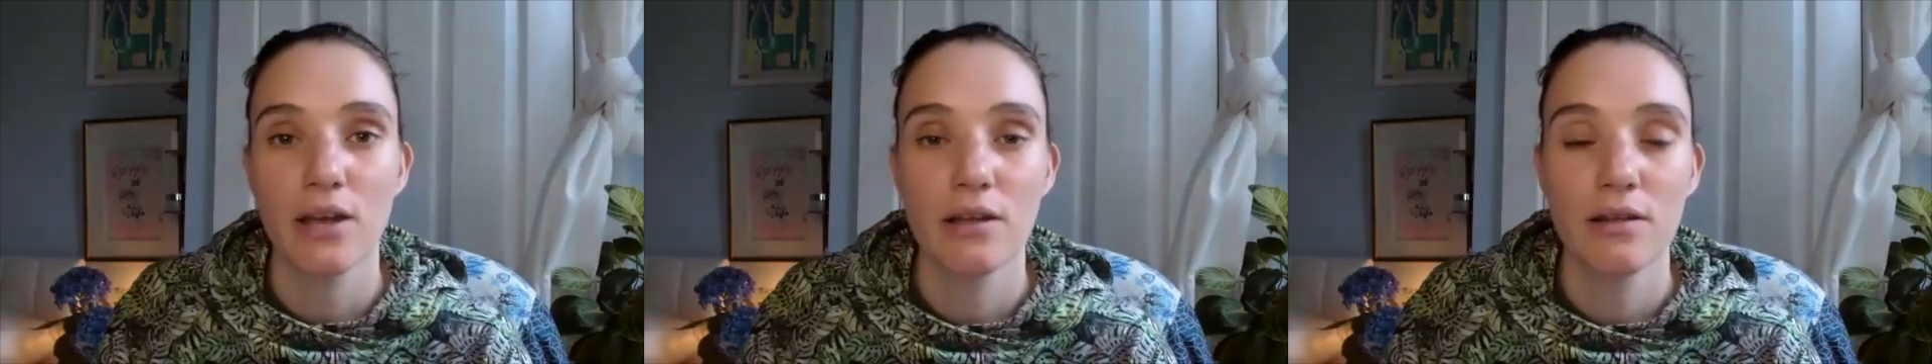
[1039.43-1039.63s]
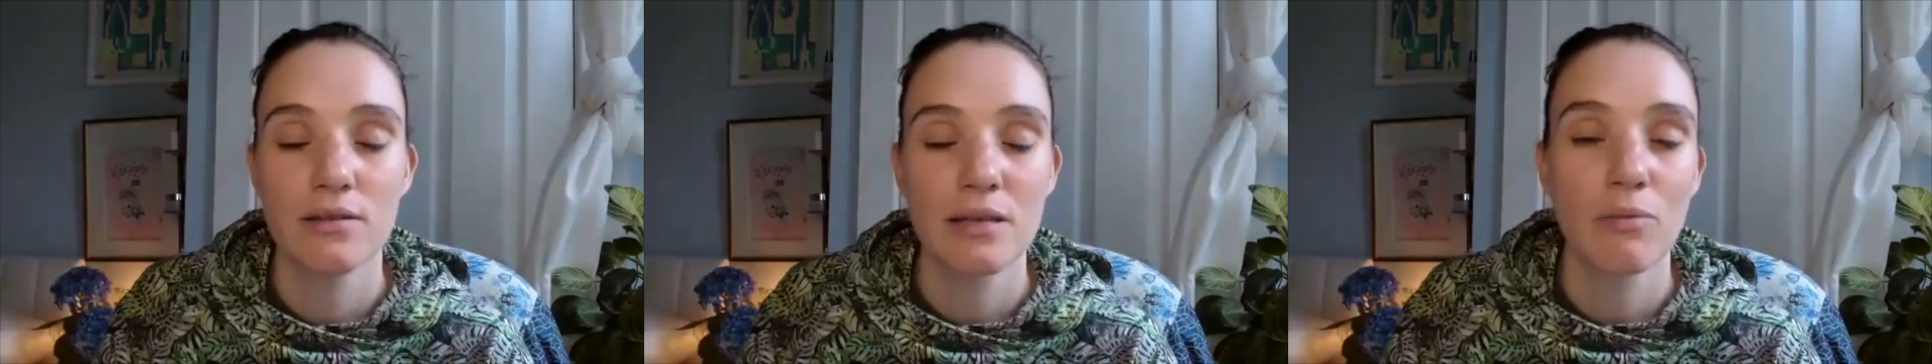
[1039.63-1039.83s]

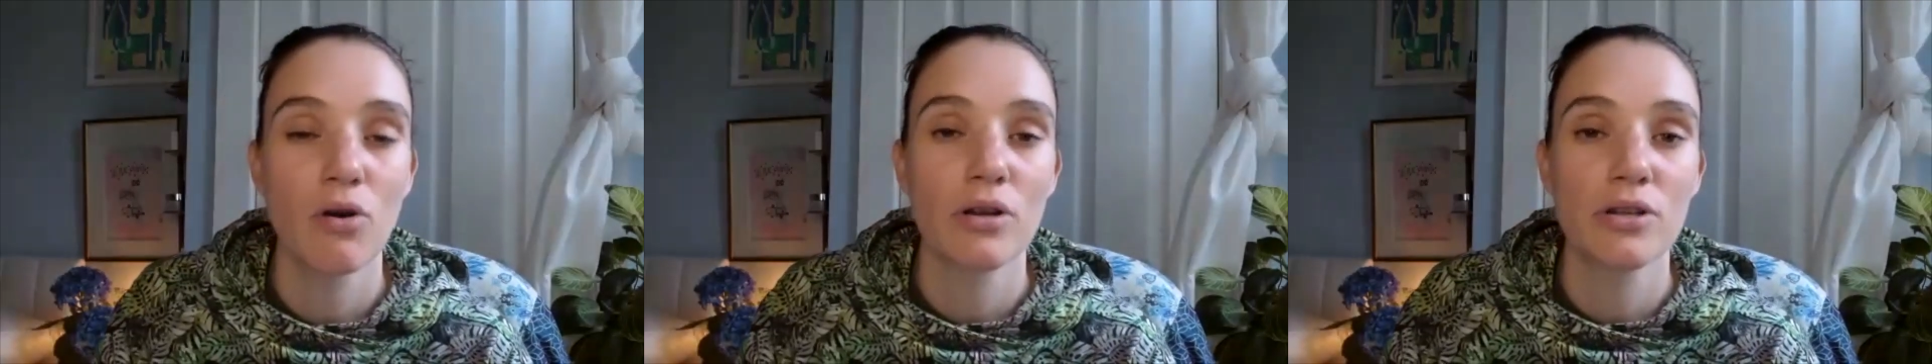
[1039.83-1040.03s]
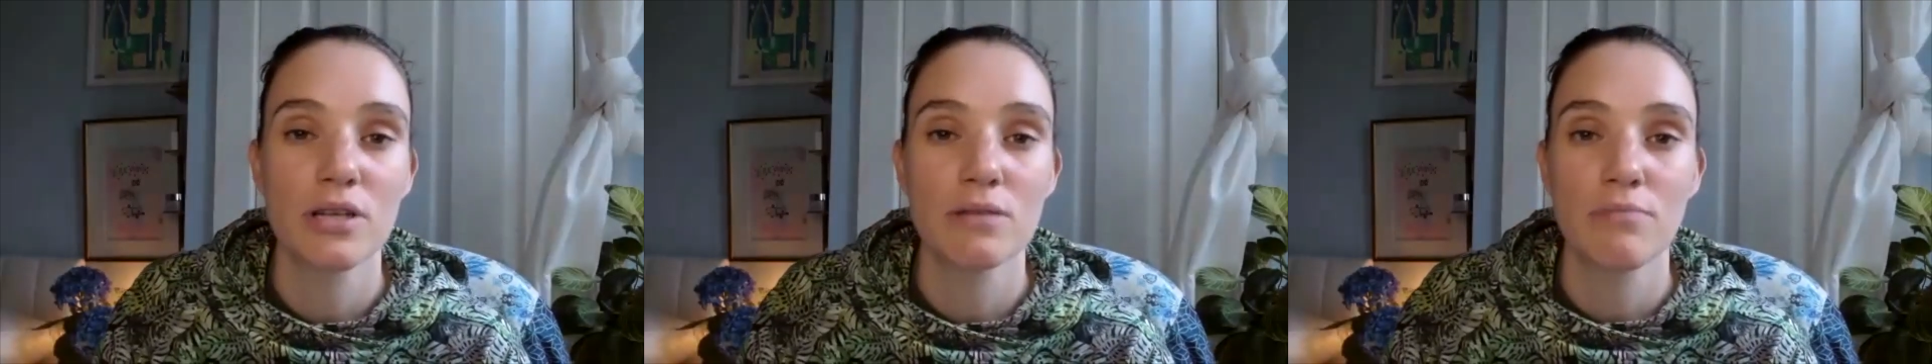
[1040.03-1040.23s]

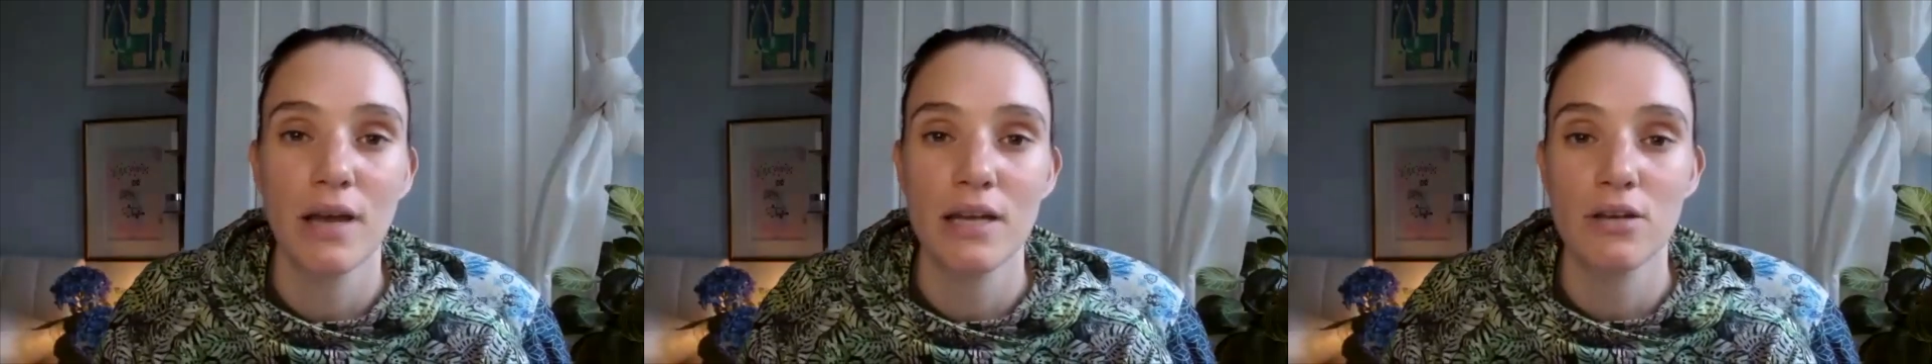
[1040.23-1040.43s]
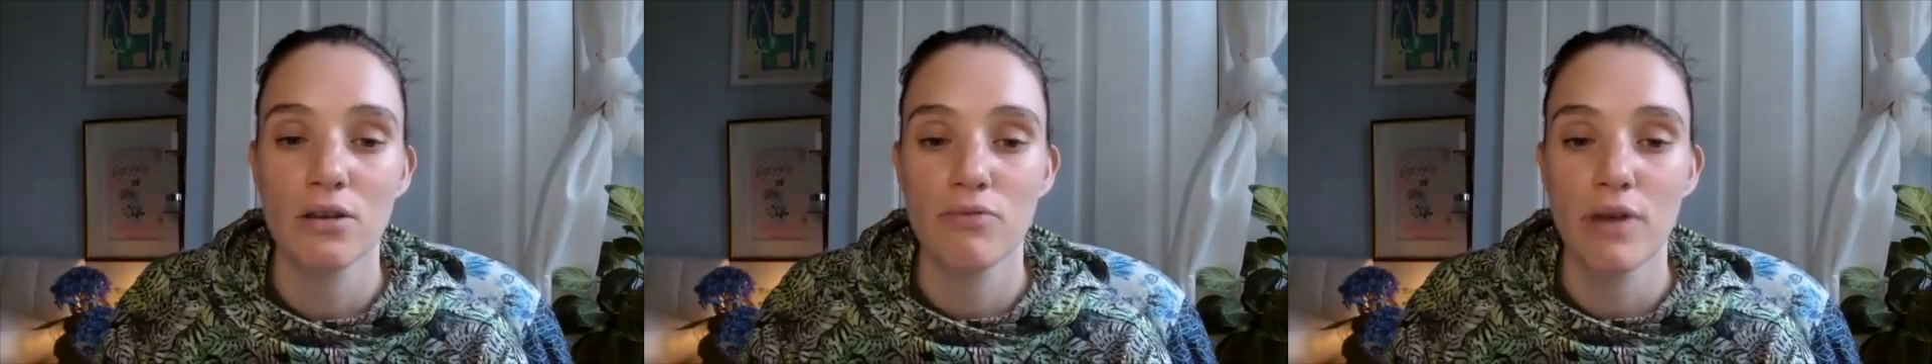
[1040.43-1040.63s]
subconscious
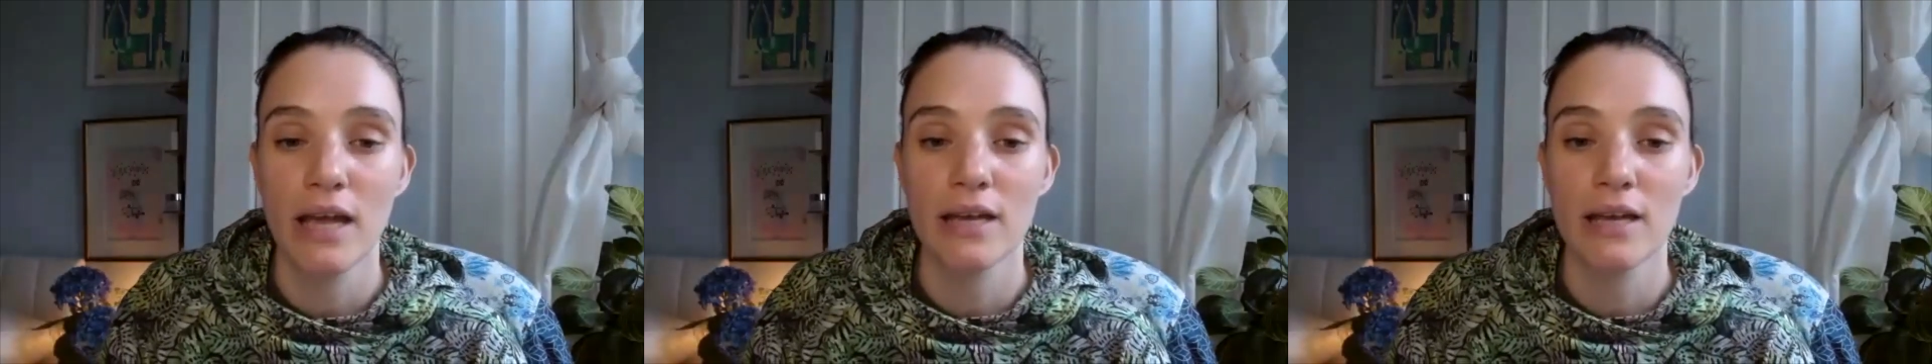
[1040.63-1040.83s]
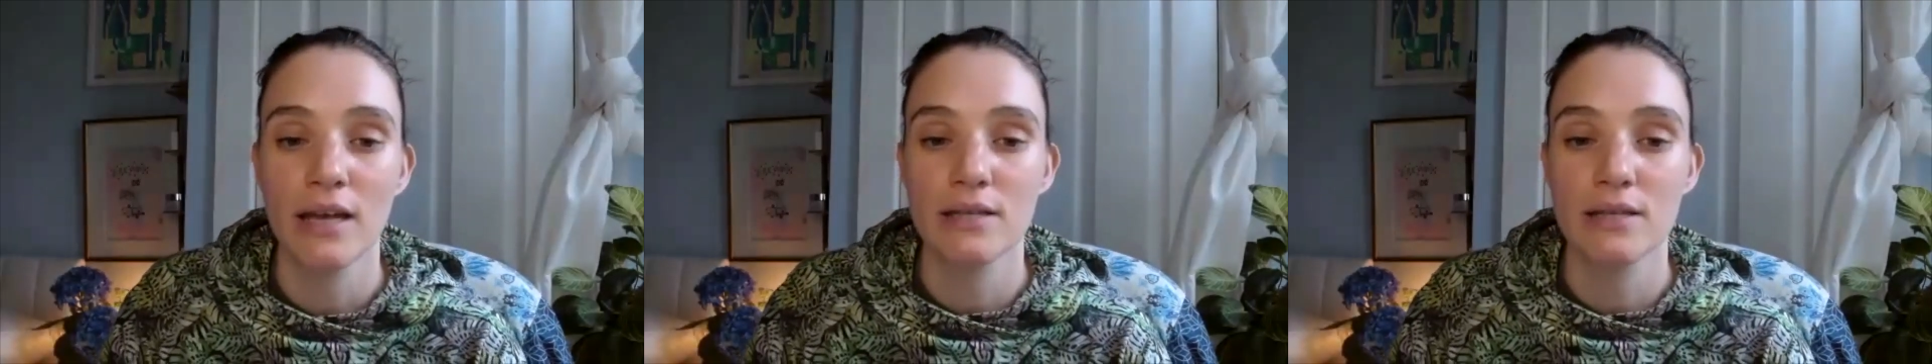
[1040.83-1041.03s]
mind could
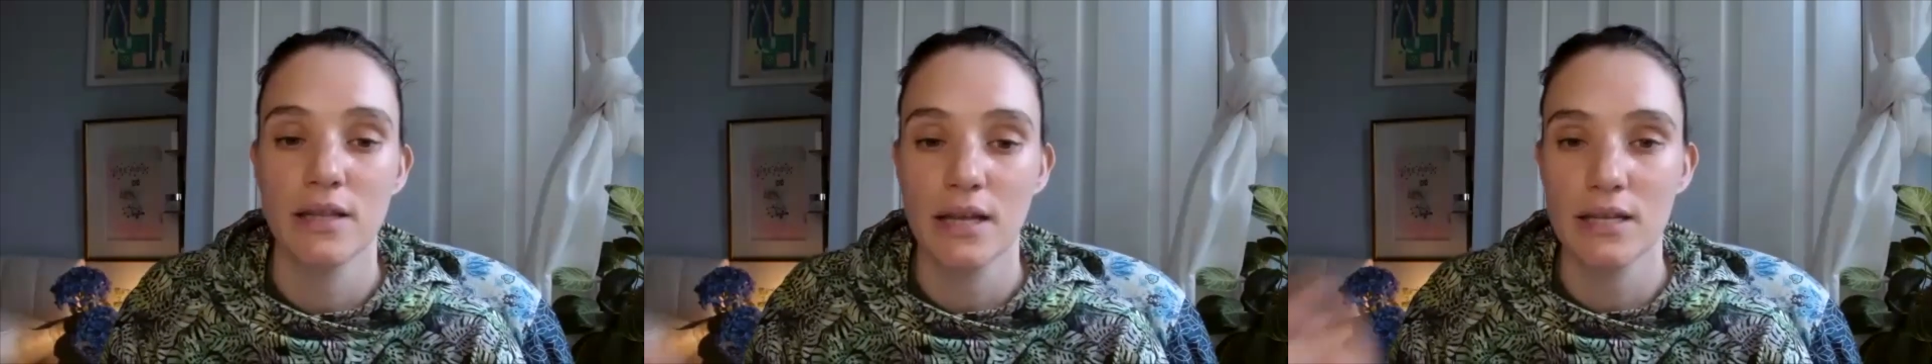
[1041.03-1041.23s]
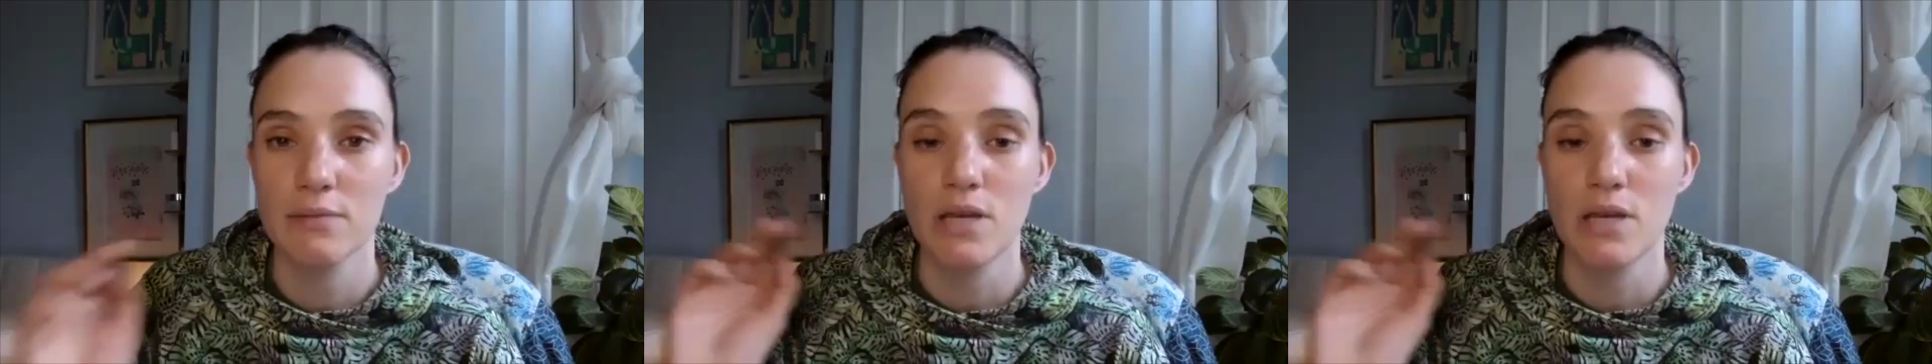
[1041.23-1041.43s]
recognize
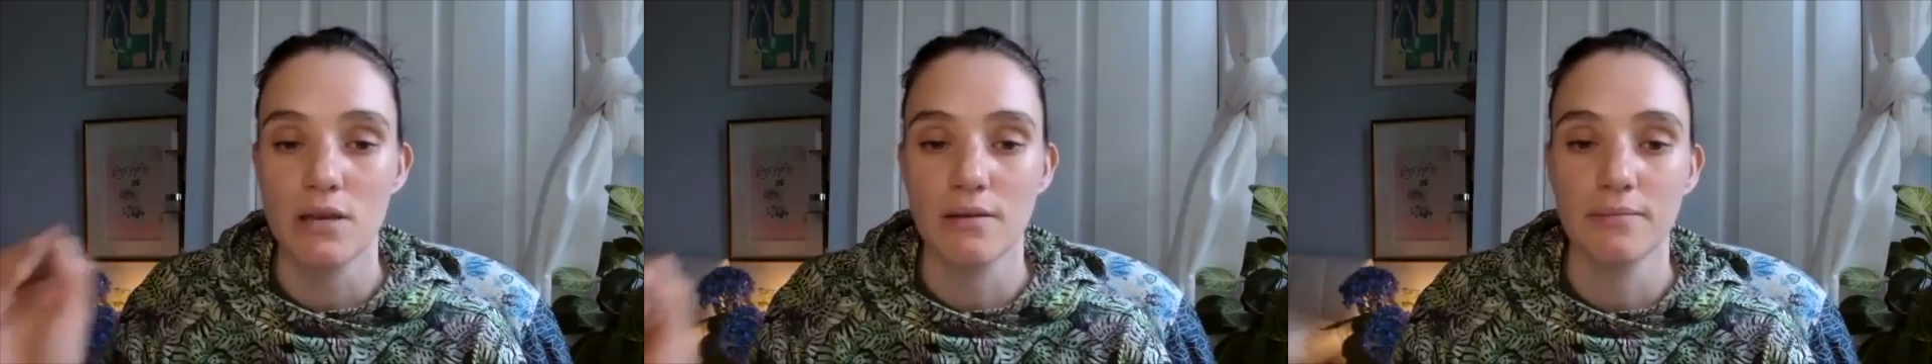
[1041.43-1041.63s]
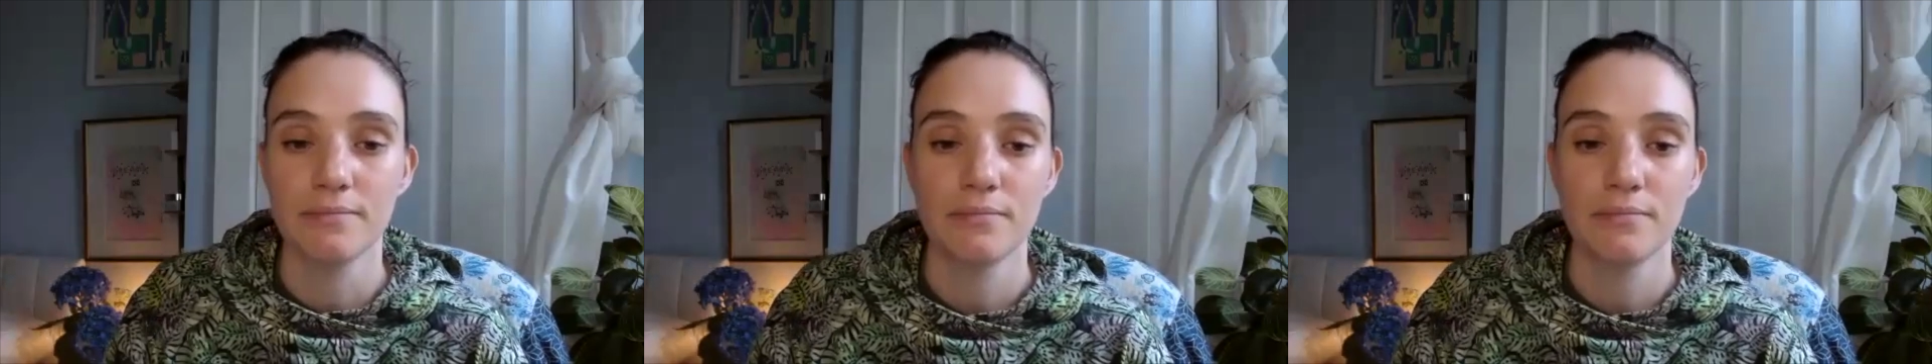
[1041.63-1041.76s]
that's me,